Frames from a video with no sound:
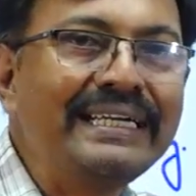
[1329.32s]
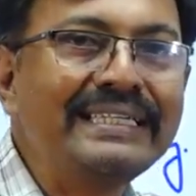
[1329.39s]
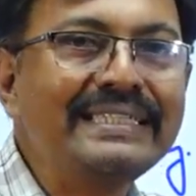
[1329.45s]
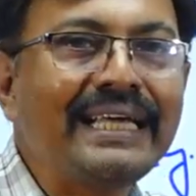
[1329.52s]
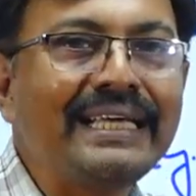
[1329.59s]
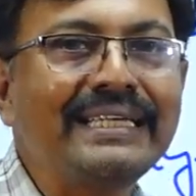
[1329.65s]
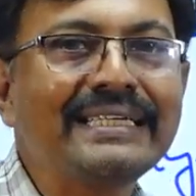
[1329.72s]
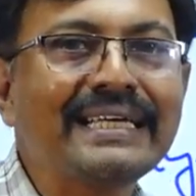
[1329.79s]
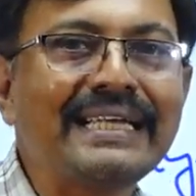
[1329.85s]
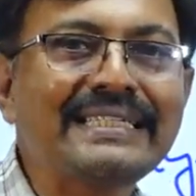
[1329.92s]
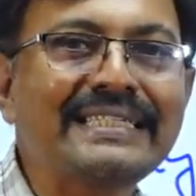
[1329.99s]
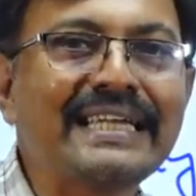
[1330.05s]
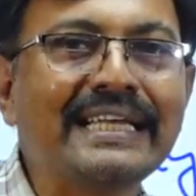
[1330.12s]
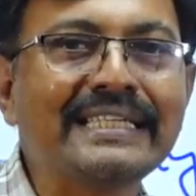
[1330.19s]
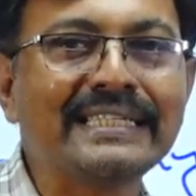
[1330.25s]
It is a
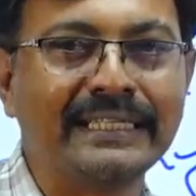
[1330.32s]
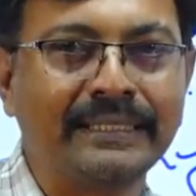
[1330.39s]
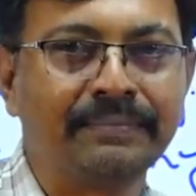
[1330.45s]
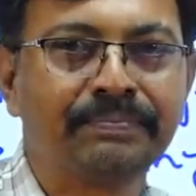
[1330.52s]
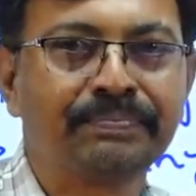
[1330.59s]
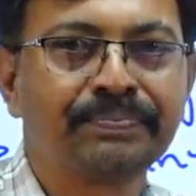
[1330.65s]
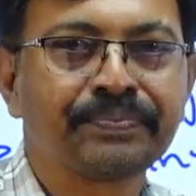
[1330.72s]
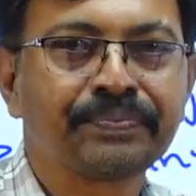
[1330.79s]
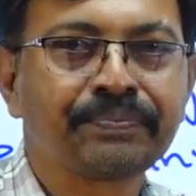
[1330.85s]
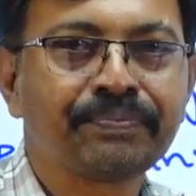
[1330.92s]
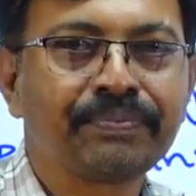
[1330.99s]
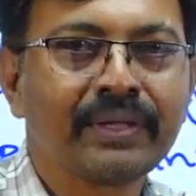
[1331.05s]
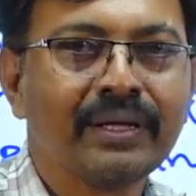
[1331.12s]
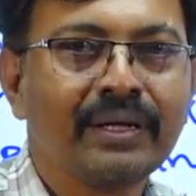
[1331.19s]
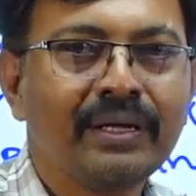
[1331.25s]
inconsistency.
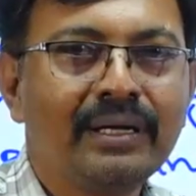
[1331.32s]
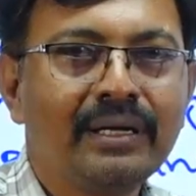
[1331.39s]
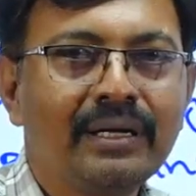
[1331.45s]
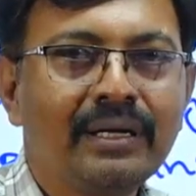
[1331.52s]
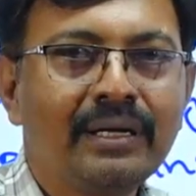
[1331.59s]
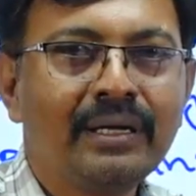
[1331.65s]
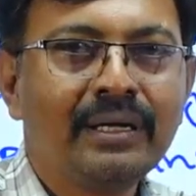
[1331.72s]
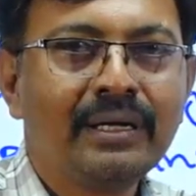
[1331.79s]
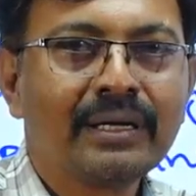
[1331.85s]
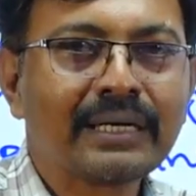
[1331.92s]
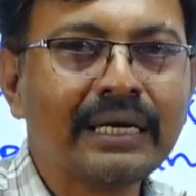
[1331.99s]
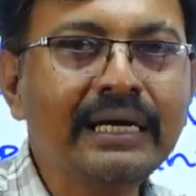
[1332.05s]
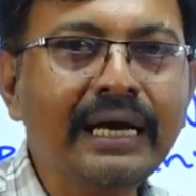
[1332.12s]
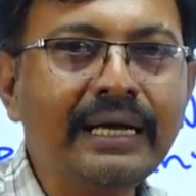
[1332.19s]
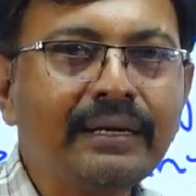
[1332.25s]

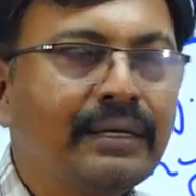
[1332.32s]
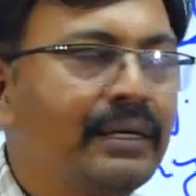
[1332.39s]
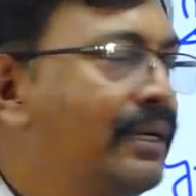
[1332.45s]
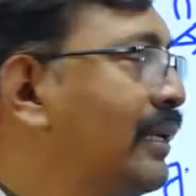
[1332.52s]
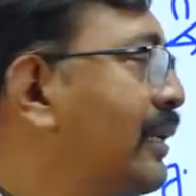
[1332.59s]
Clear?